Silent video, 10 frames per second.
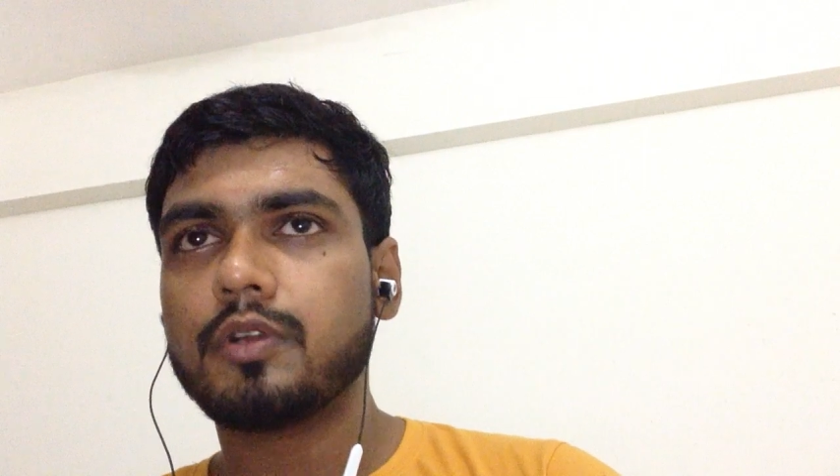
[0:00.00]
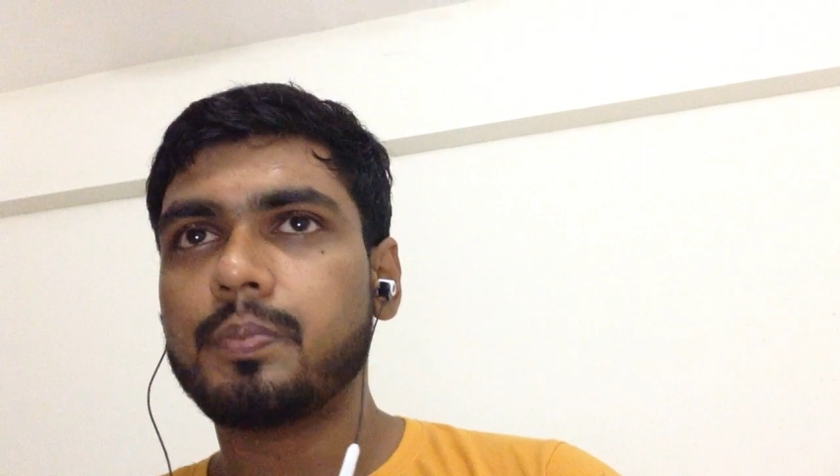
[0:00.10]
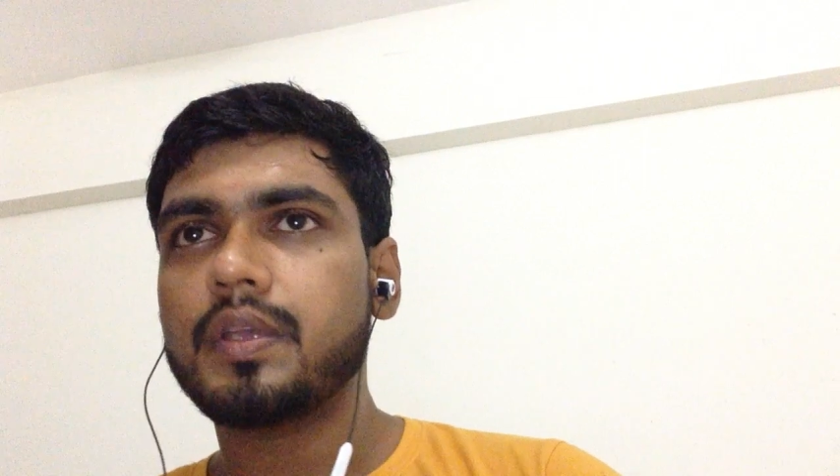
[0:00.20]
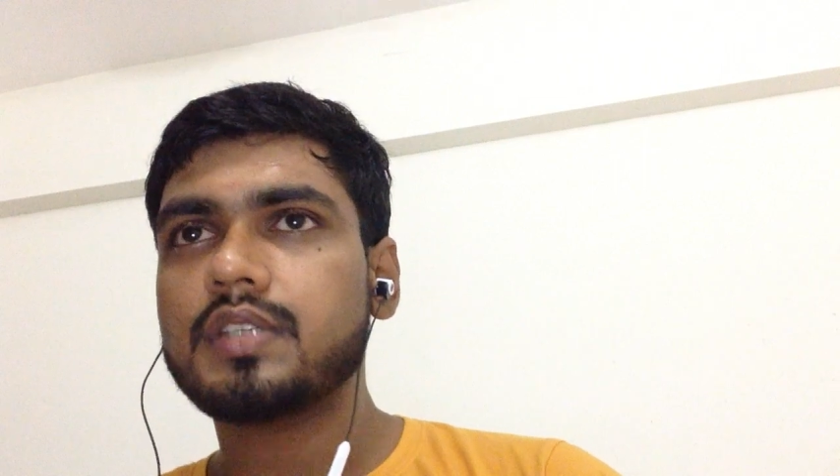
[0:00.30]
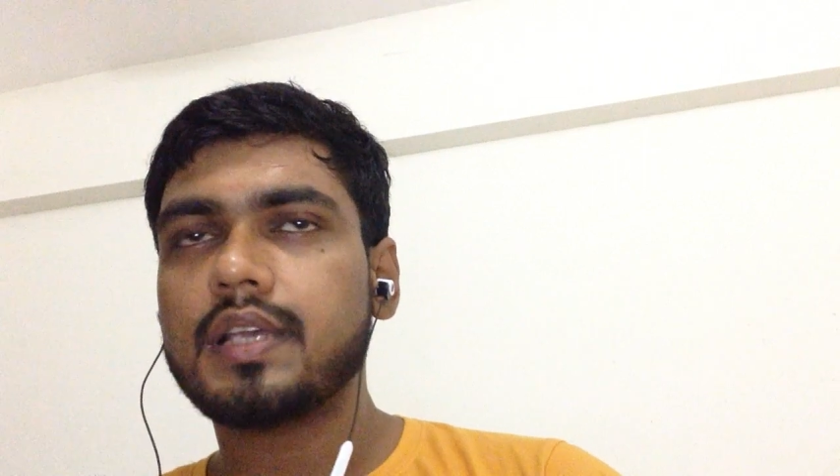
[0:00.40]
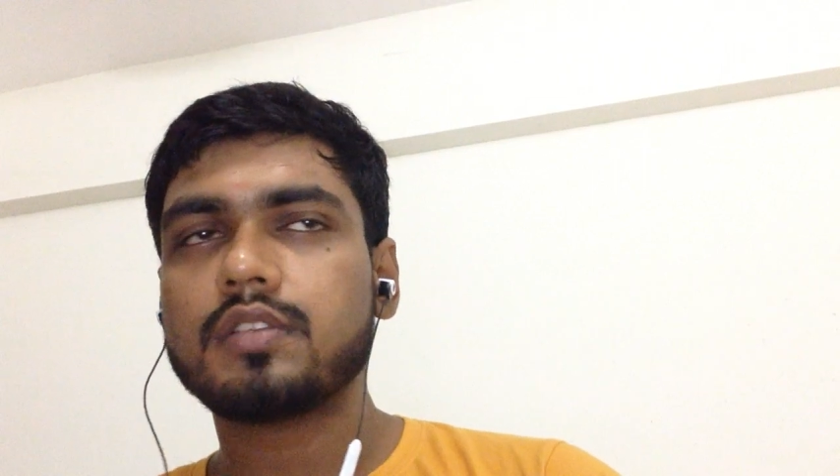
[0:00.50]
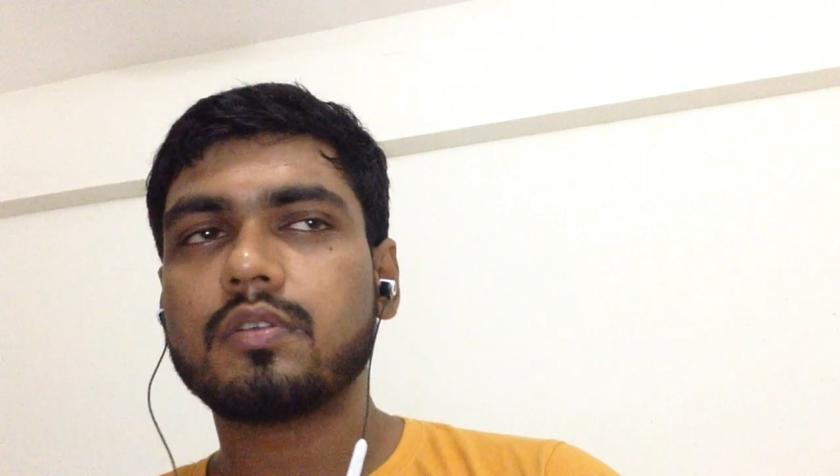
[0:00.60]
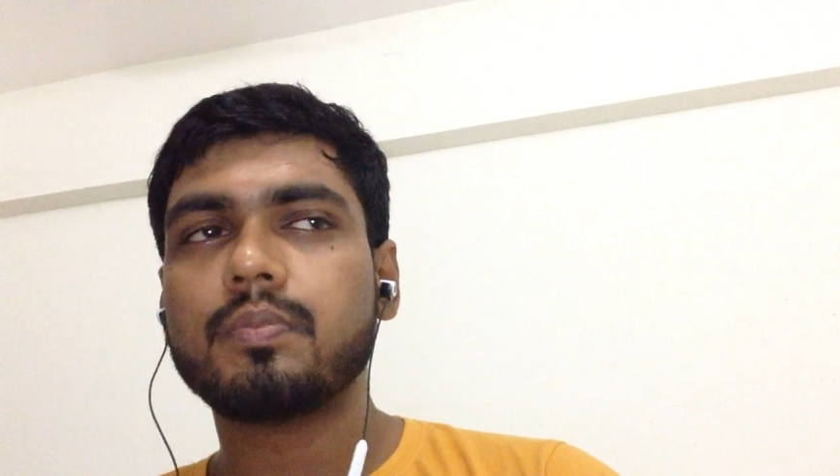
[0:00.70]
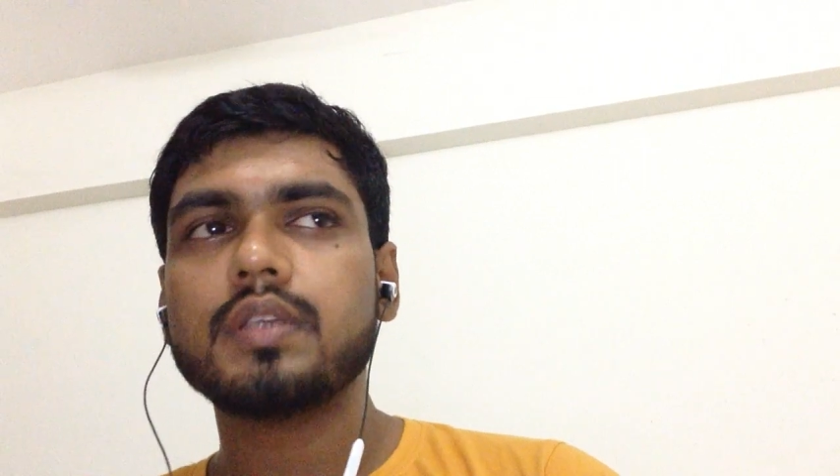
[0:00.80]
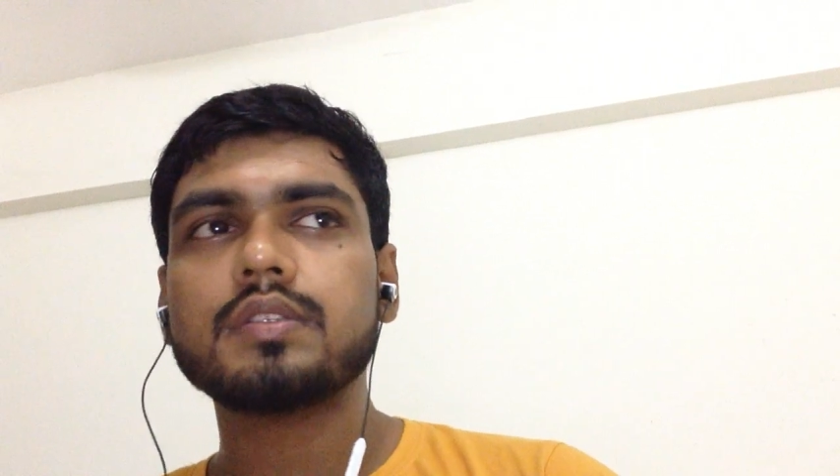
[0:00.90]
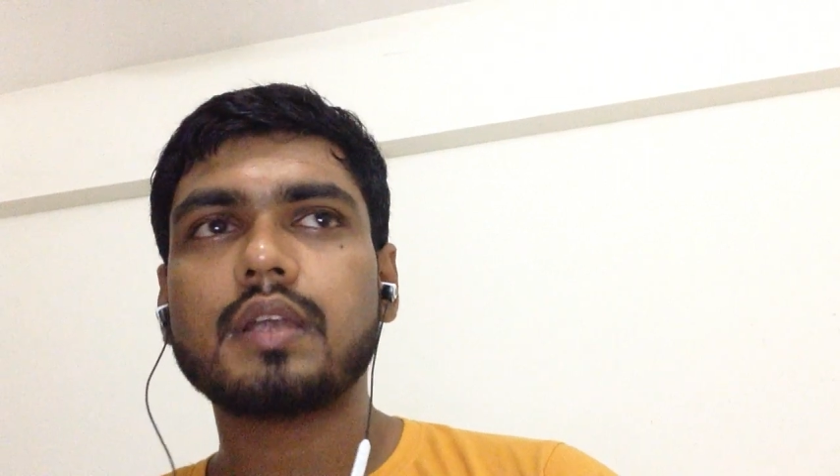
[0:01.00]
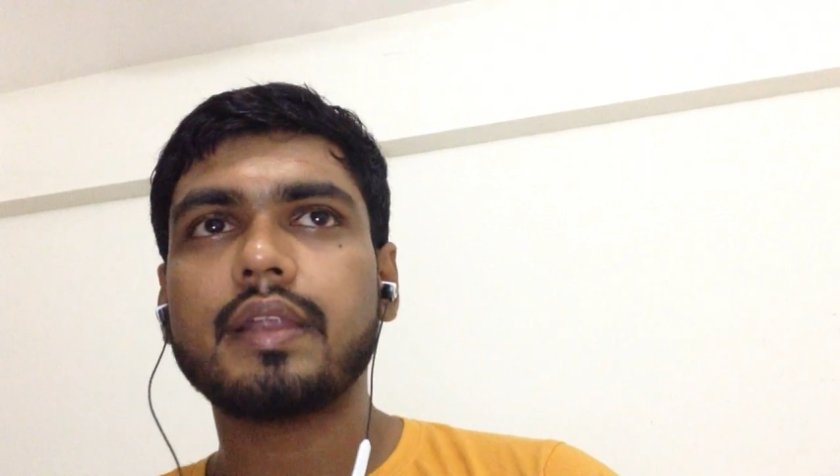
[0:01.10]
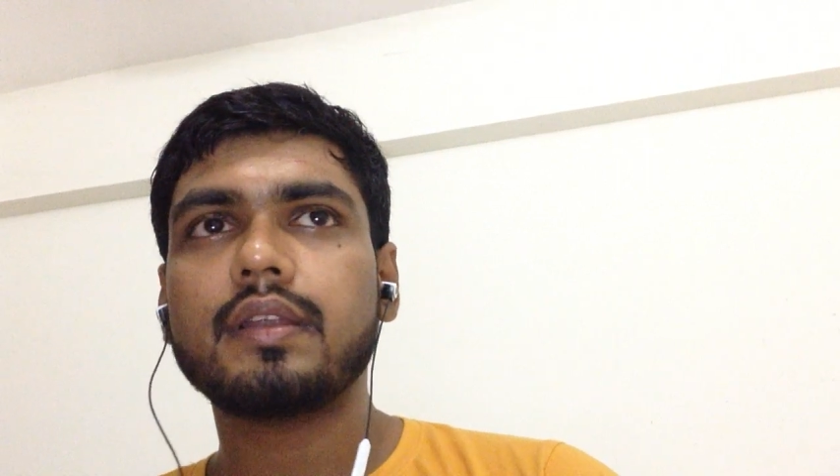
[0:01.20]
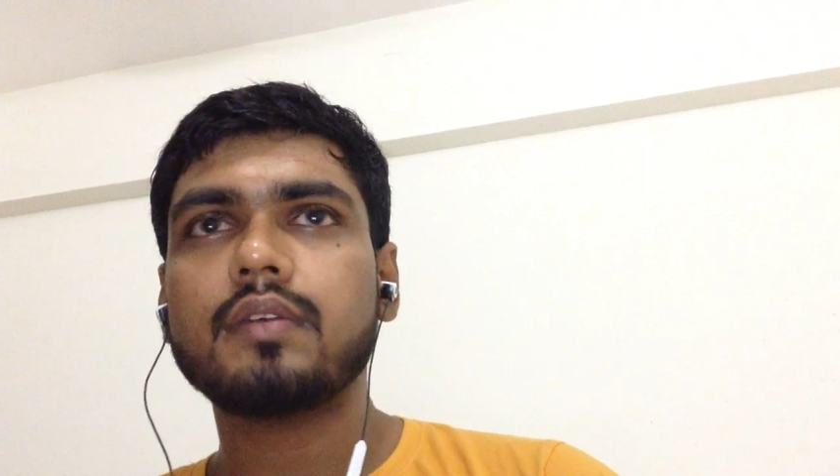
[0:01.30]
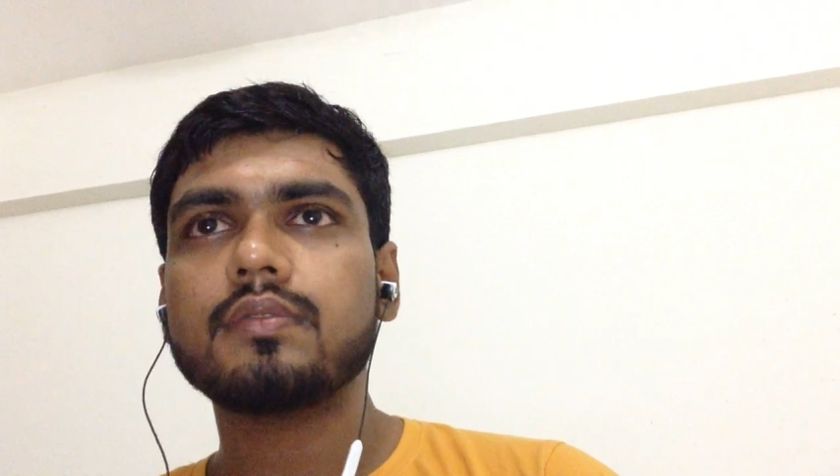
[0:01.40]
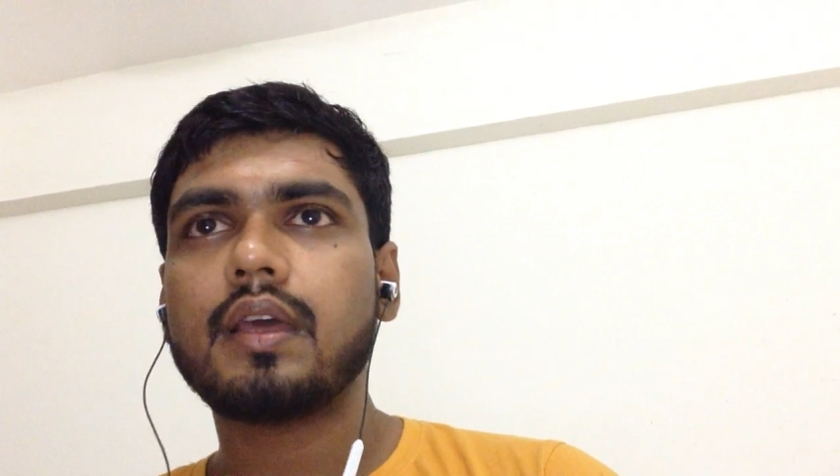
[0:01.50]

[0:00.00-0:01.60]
rupees, x rupees right now,